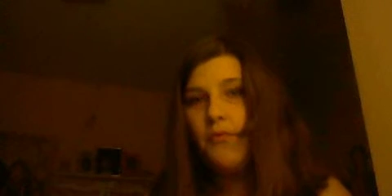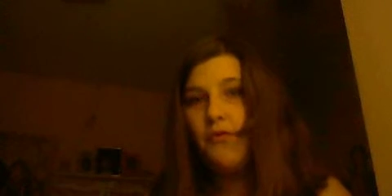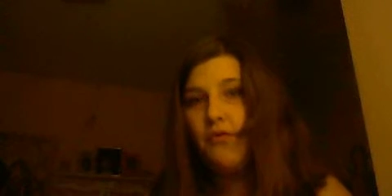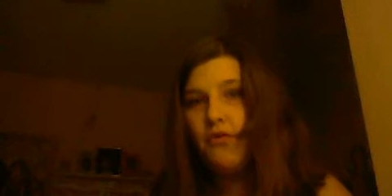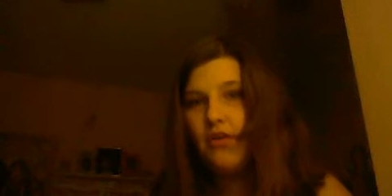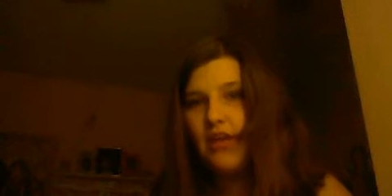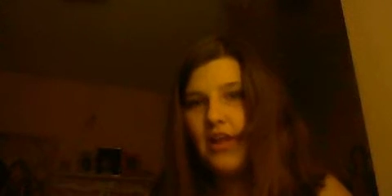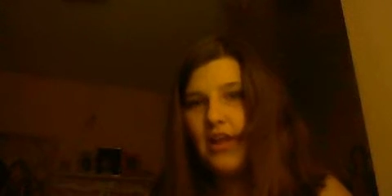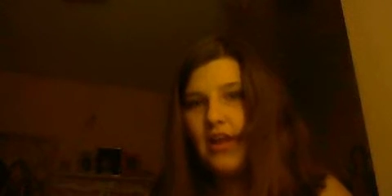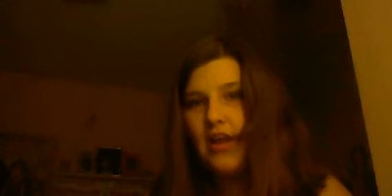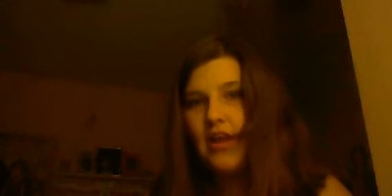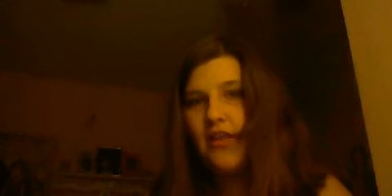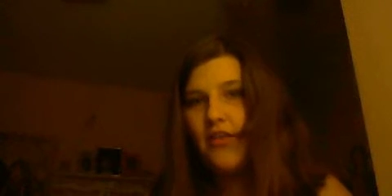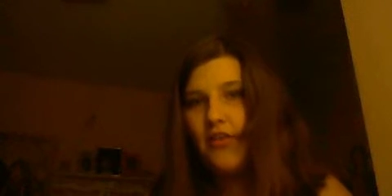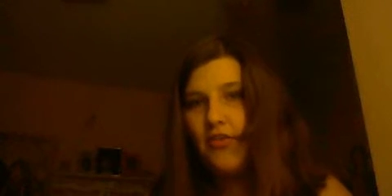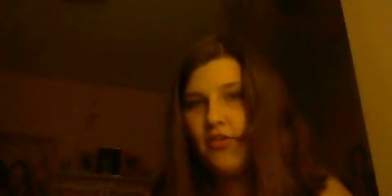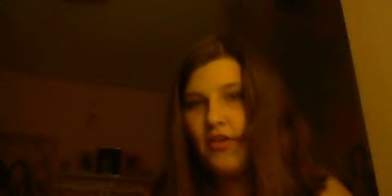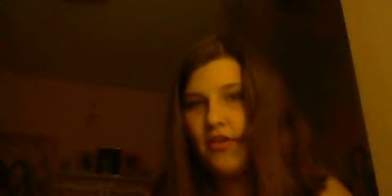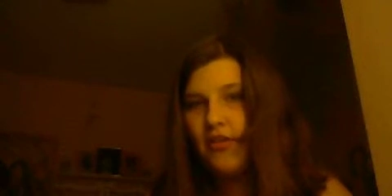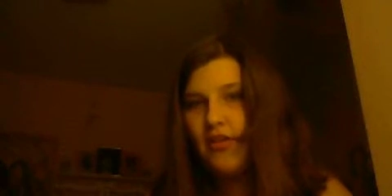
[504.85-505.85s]
bull can
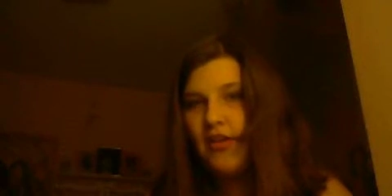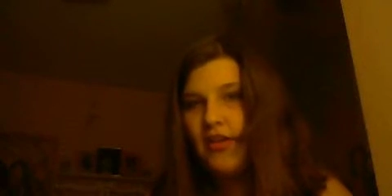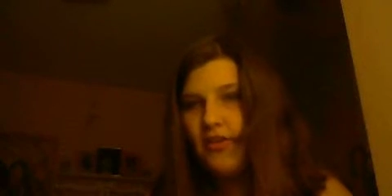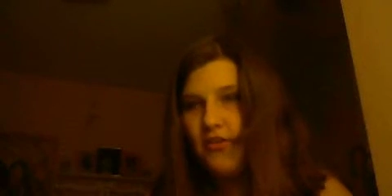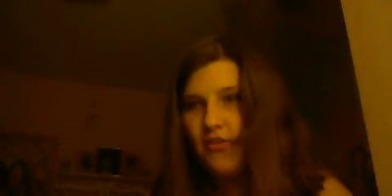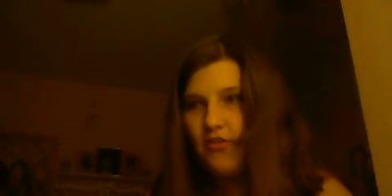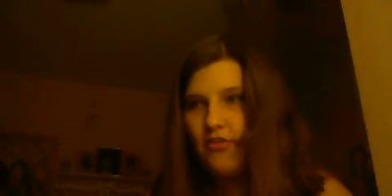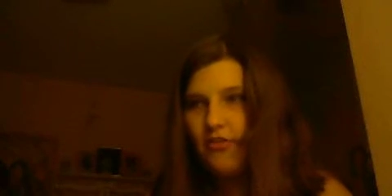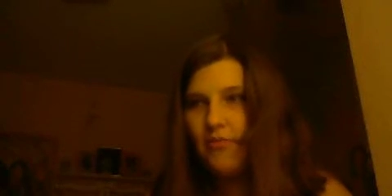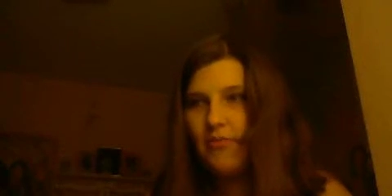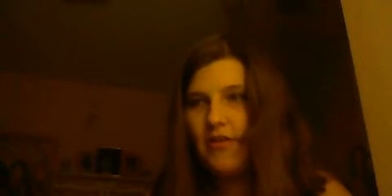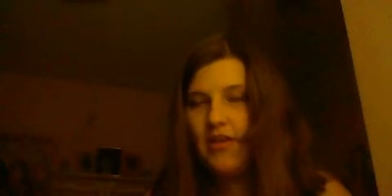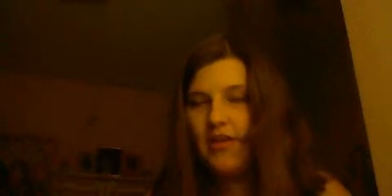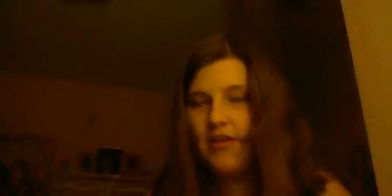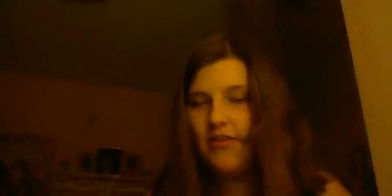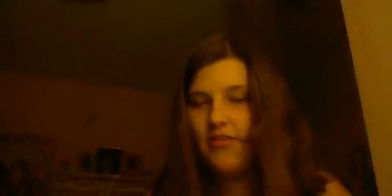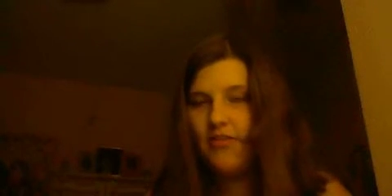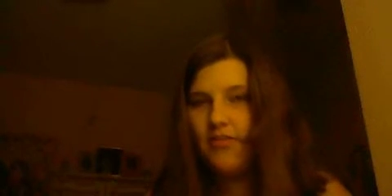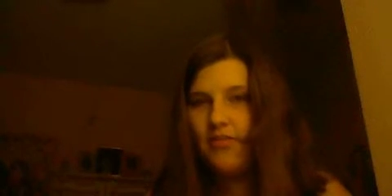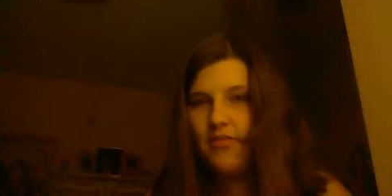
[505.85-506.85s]
get discontinued,
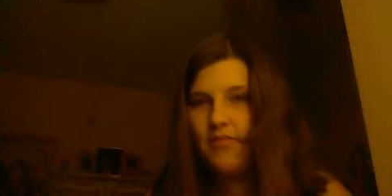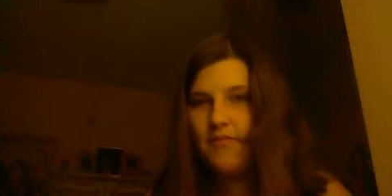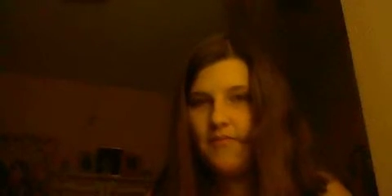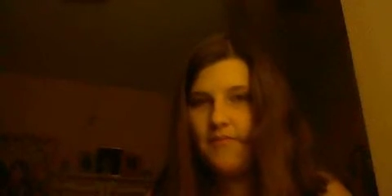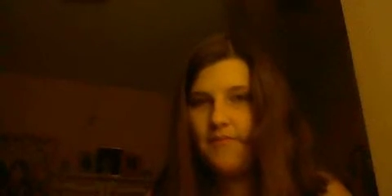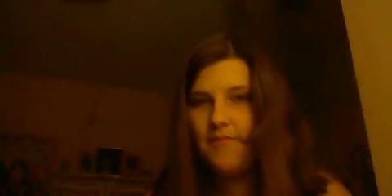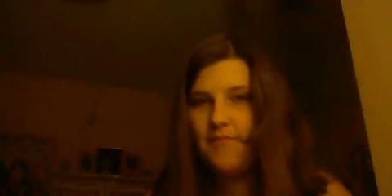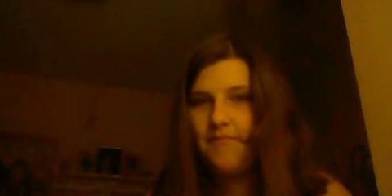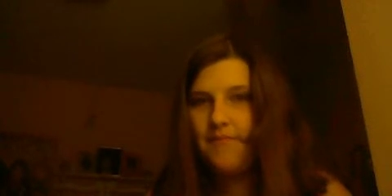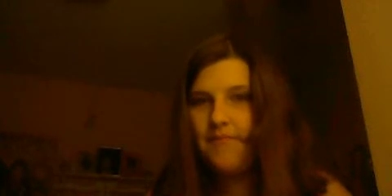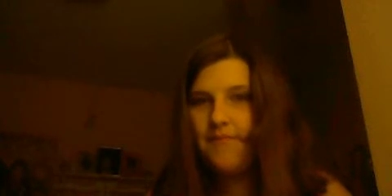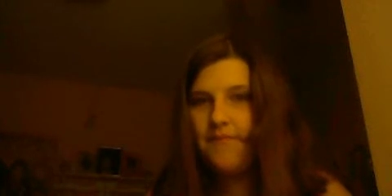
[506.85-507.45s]
because